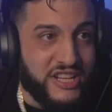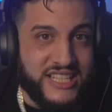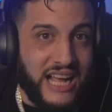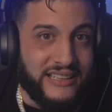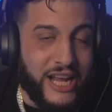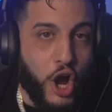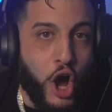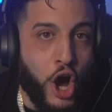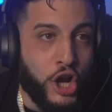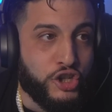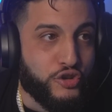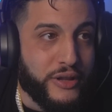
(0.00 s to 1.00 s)
it's got like
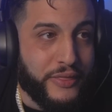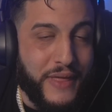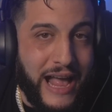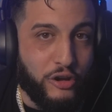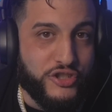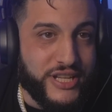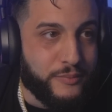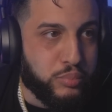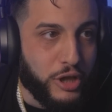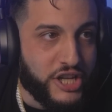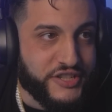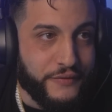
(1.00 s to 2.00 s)
100,000
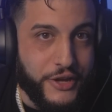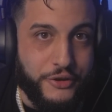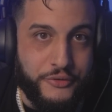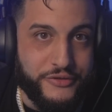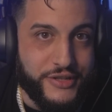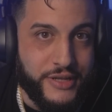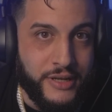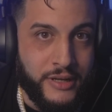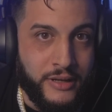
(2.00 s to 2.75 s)
plus views.